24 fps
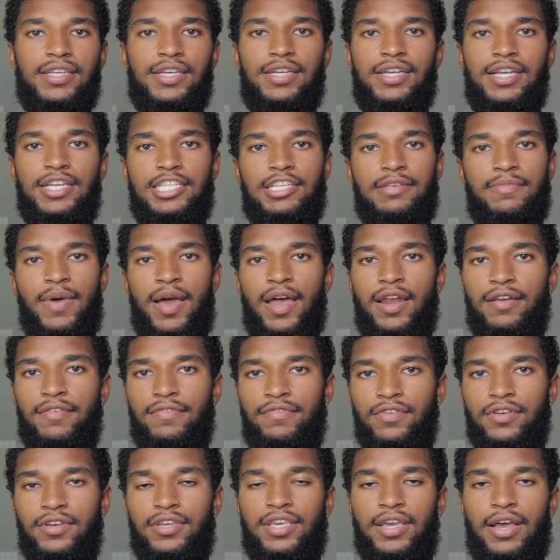It doesn't matter if
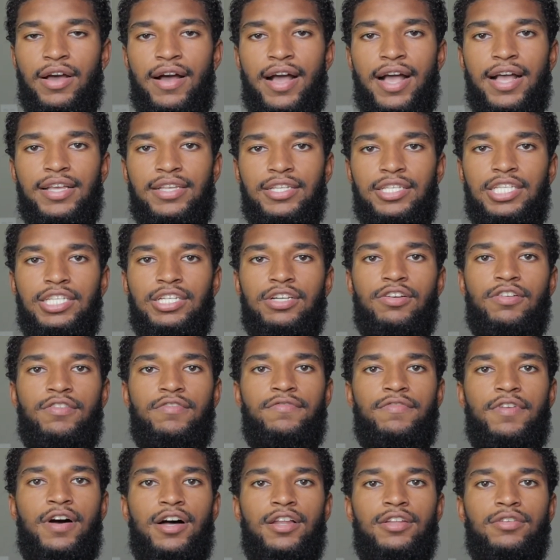your account has 0
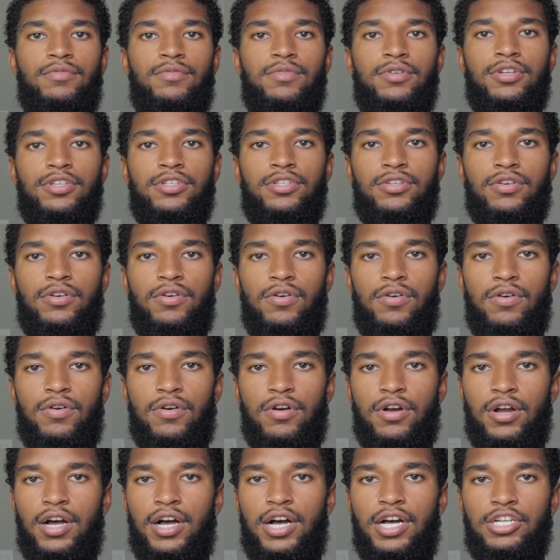followers
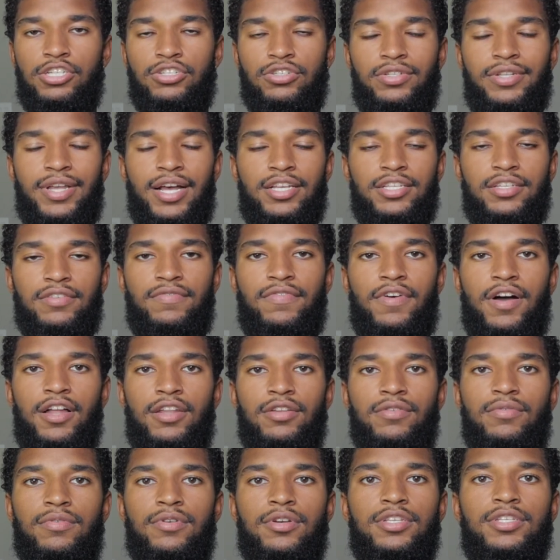or 100,000
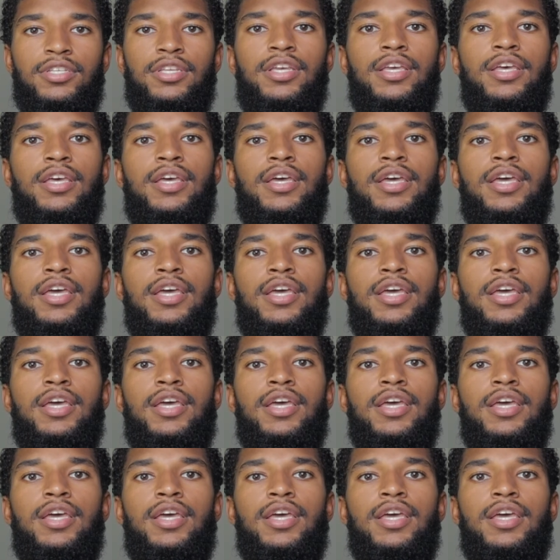followers.